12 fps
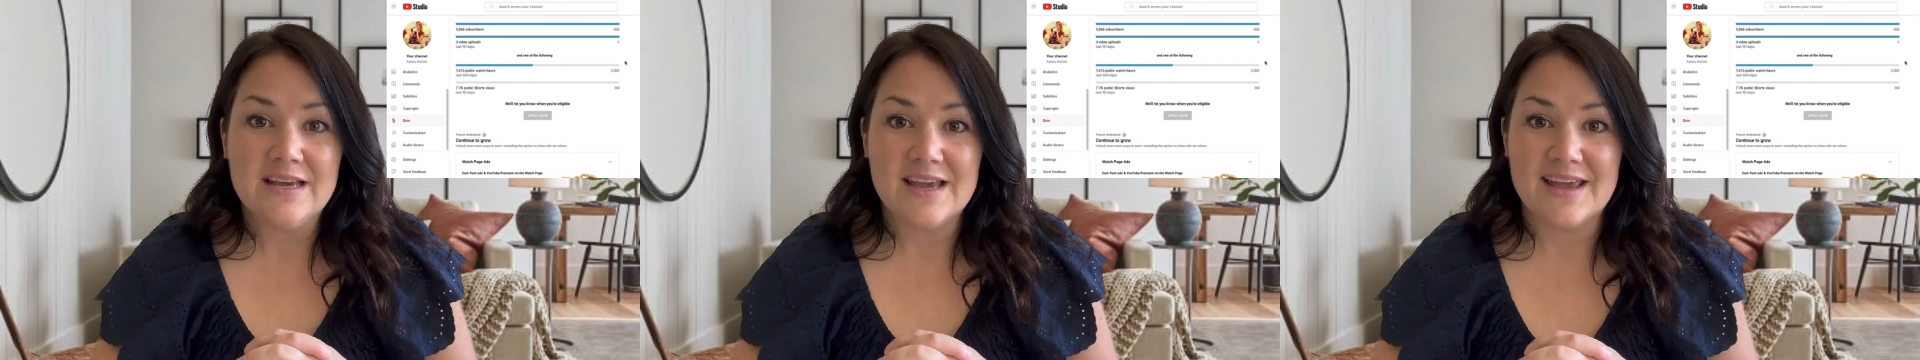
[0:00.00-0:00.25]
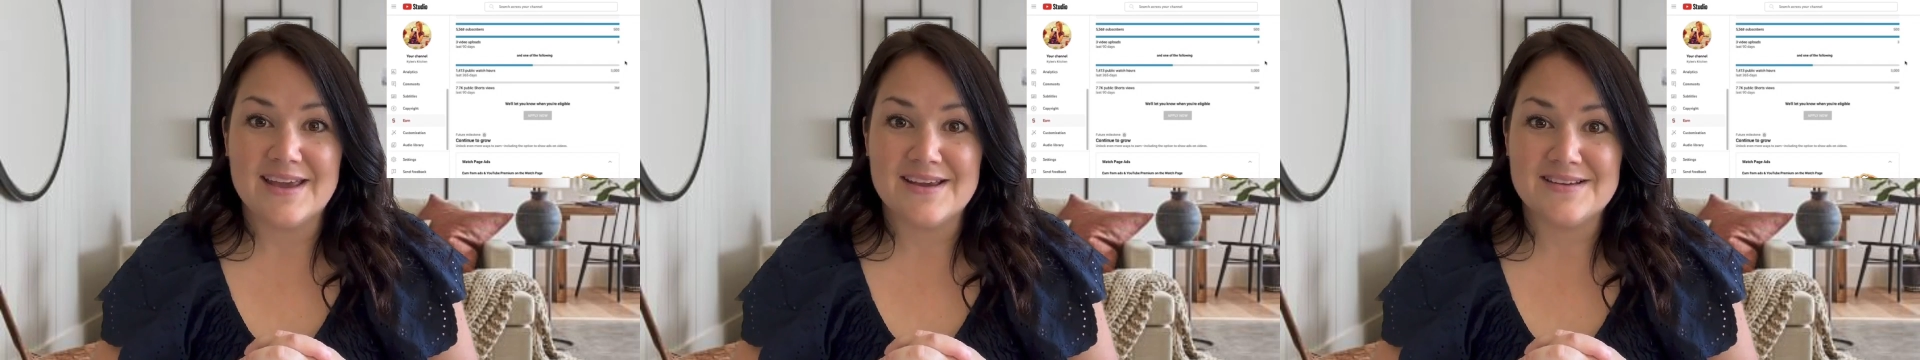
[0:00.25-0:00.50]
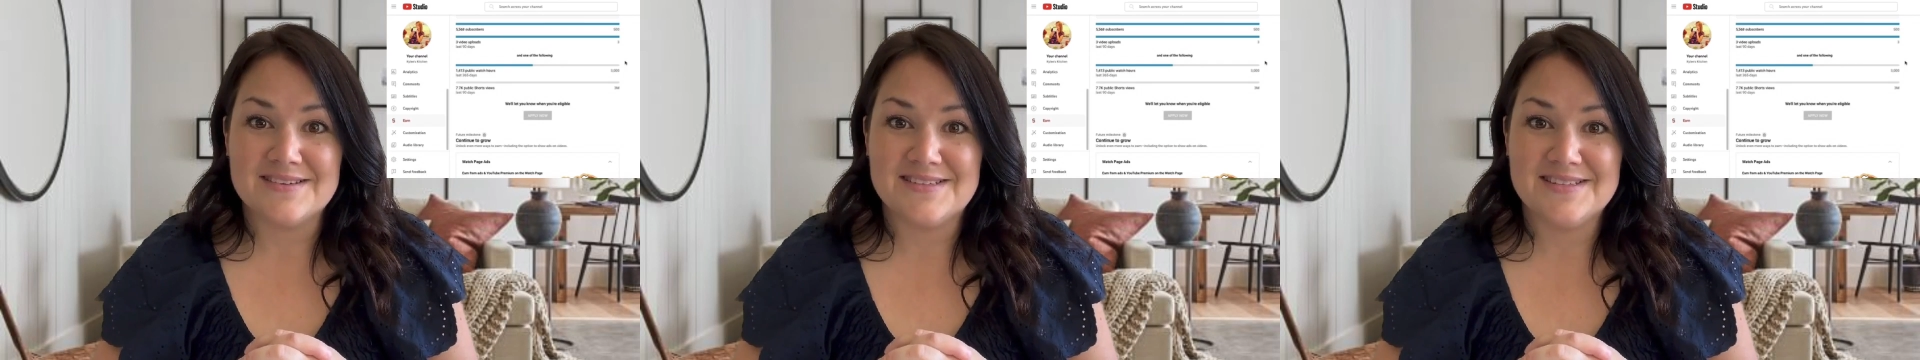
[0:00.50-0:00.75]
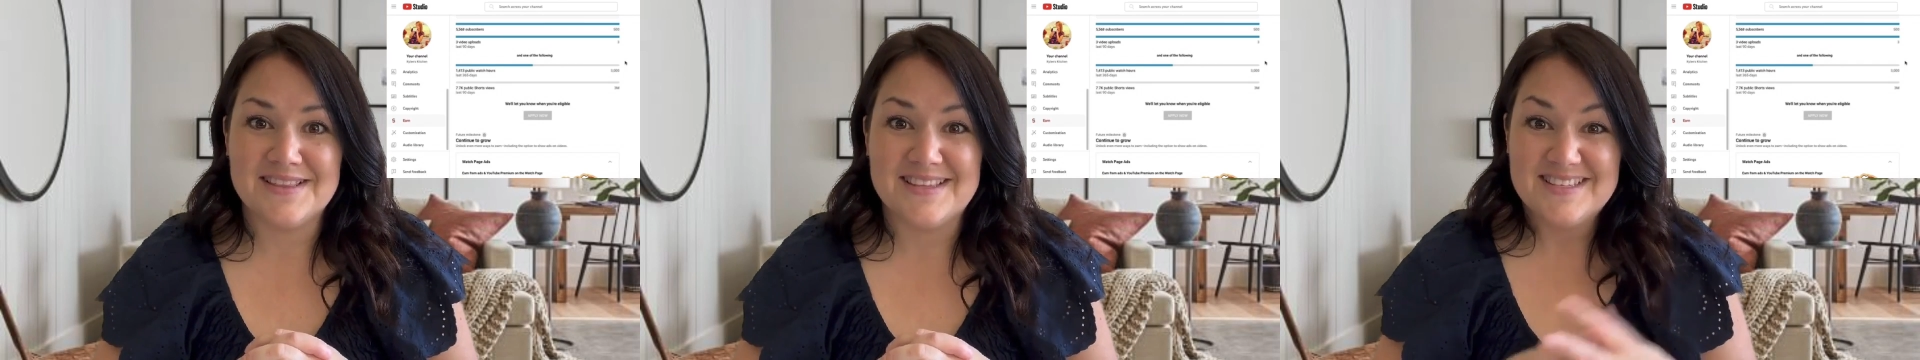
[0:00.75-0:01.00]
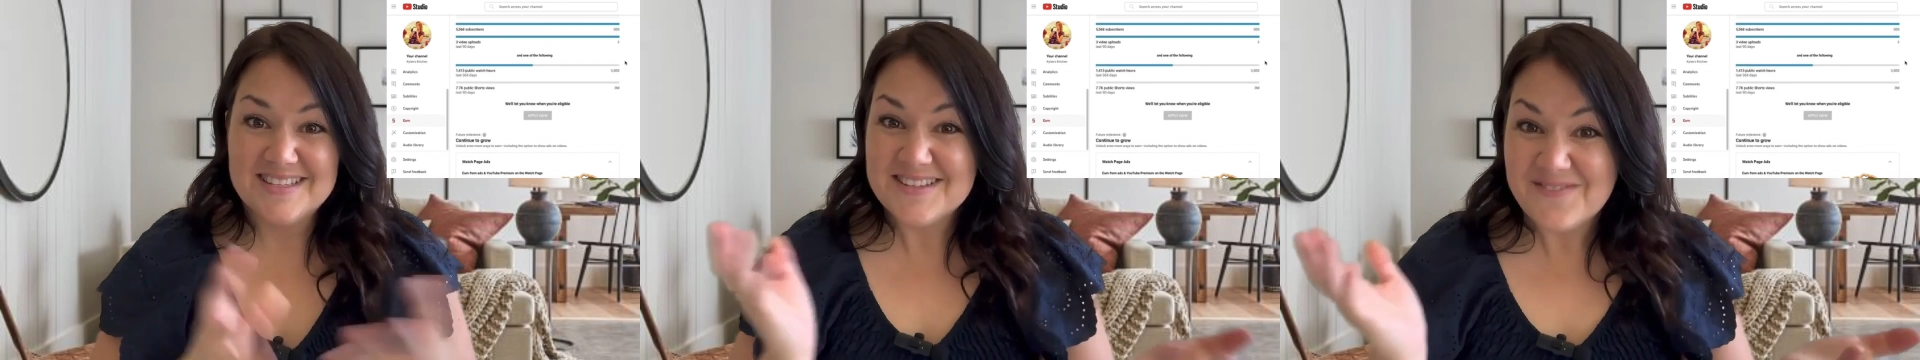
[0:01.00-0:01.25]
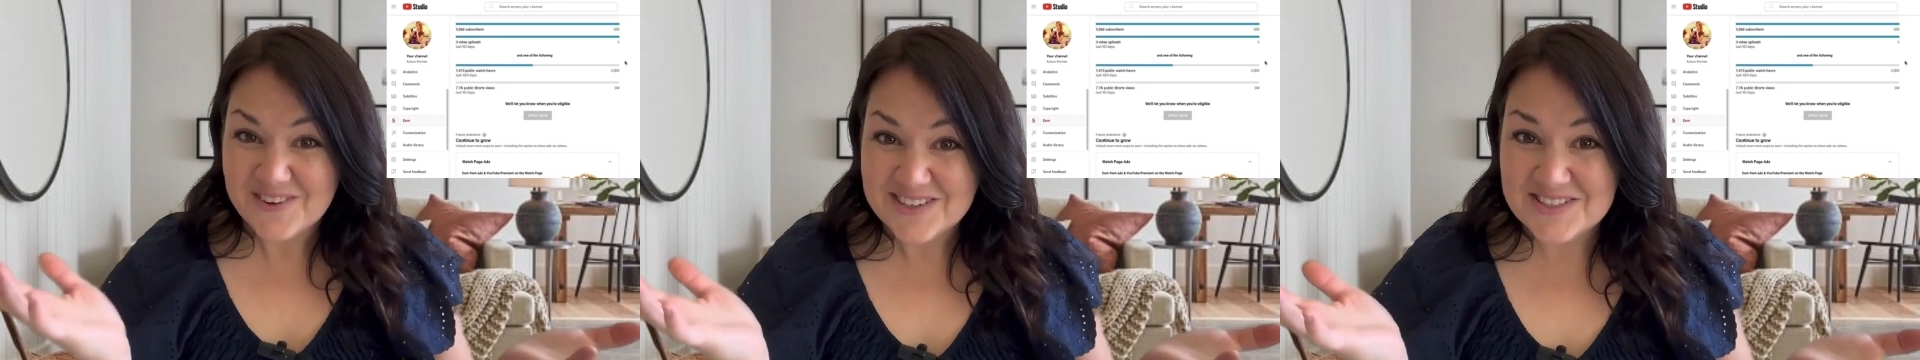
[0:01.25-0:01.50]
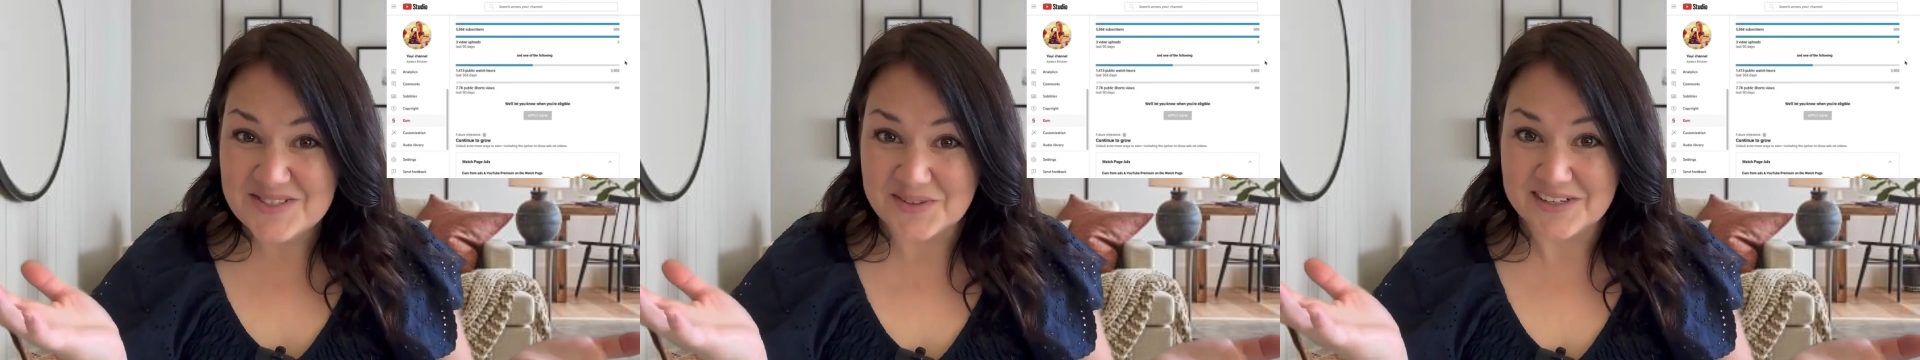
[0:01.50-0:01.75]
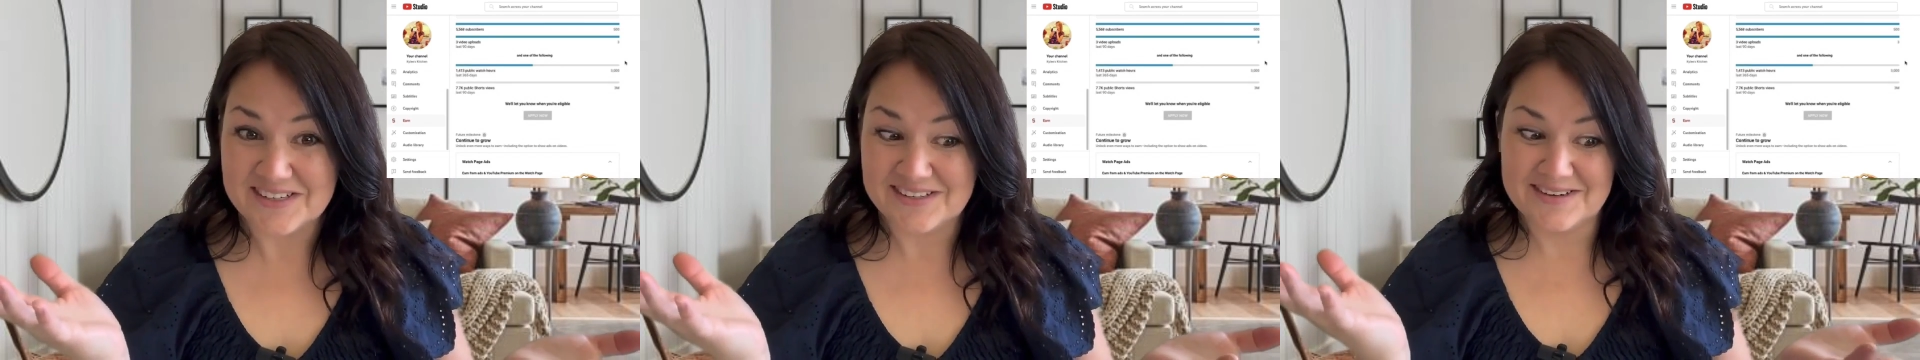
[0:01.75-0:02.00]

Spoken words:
And this is the first one.